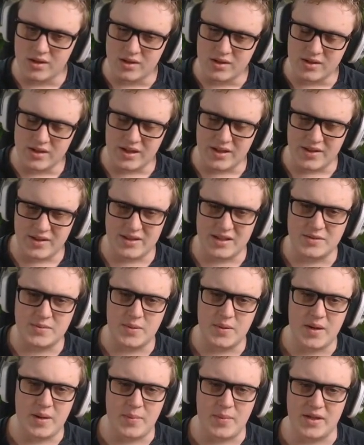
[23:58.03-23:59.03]
I think that's
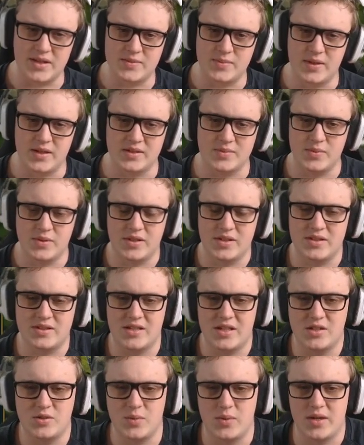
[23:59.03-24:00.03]
probably our best bet, is putting the
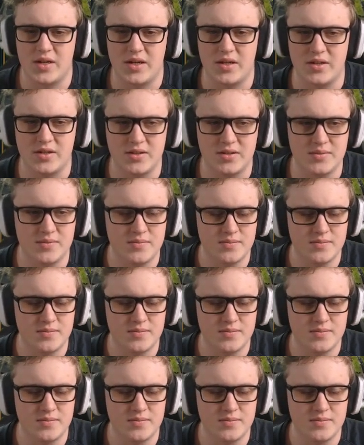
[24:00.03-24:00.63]
Sejuani on.